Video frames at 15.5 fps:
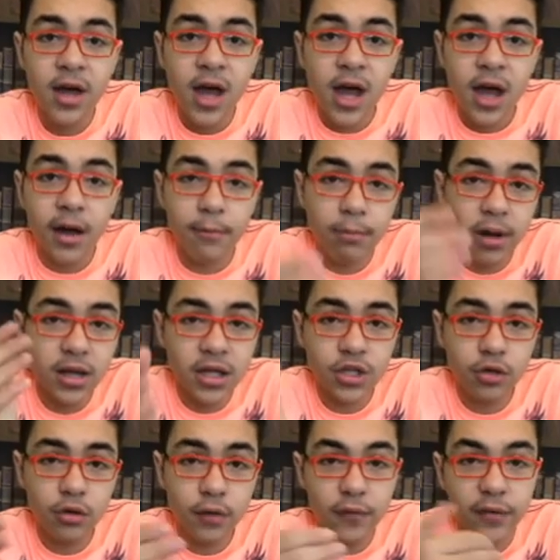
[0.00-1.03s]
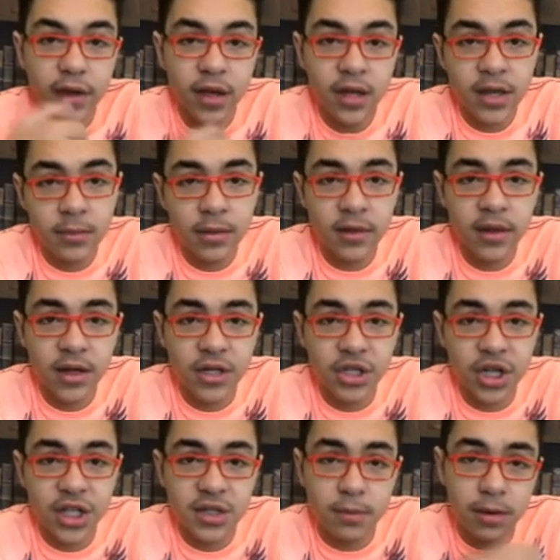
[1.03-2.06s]
but it should have hit him in the
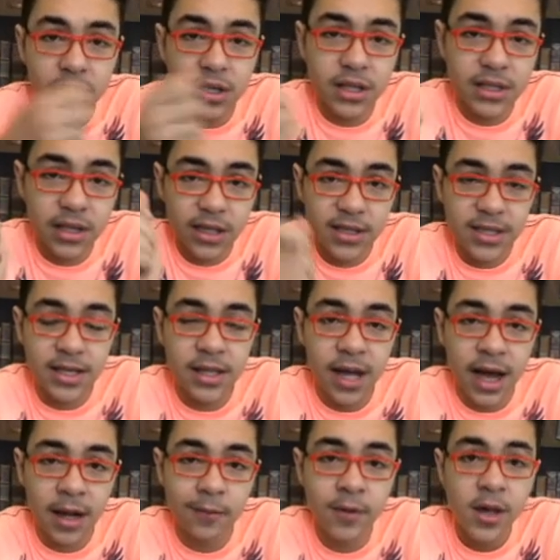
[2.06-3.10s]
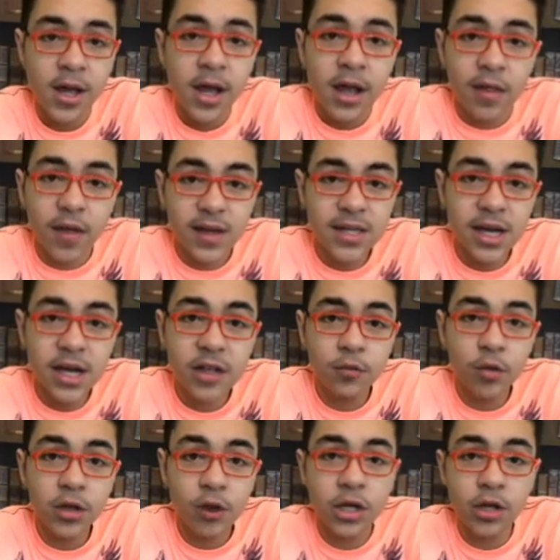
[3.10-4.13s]
chest, but he sliced it in half. The second one,
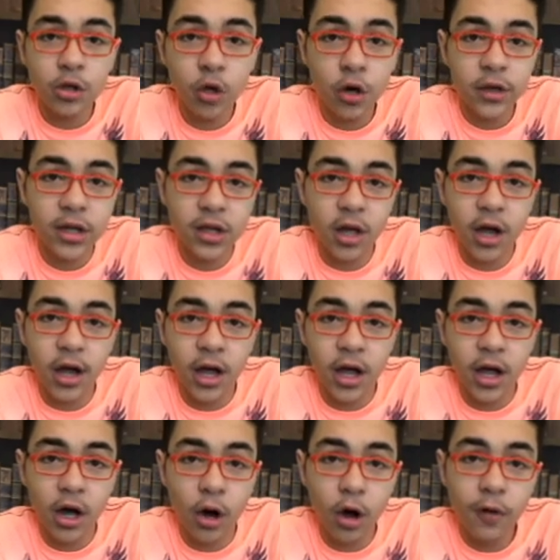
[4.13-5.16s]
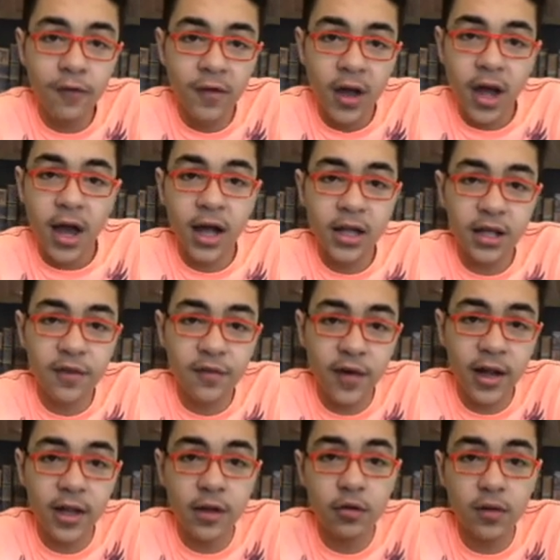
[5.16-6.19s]
he knocked it off and it fell
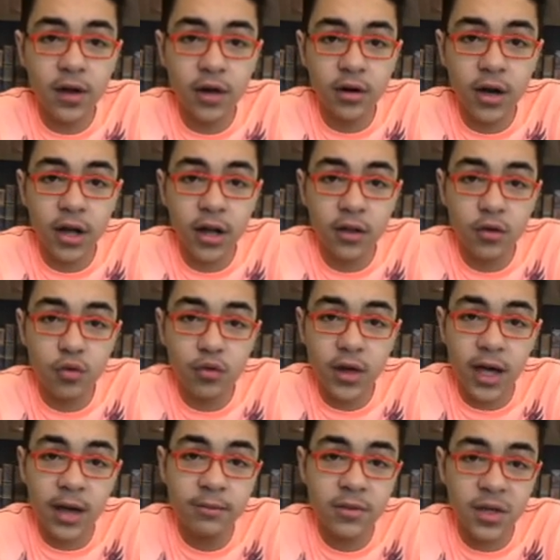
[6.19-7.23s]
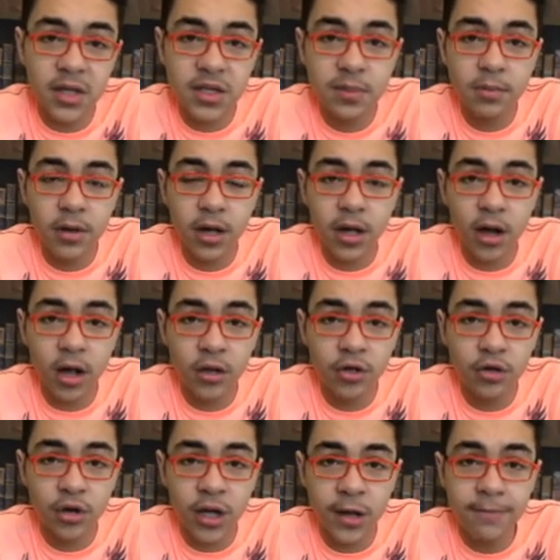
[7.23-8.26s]
into the emptiness under
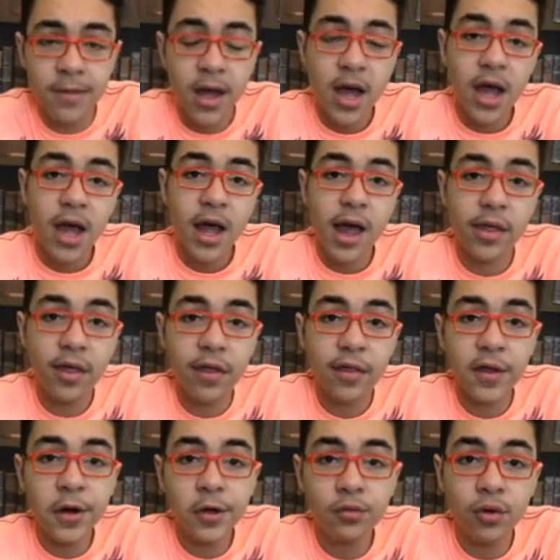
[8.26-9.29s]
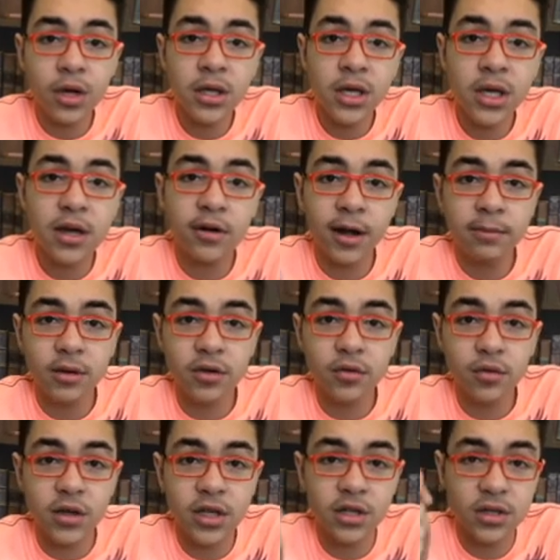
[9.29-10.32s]
him. And the third one, he grabbed it with
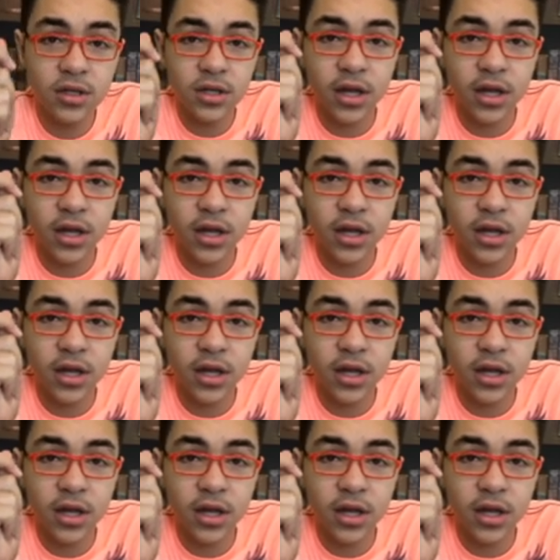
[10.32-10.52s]
his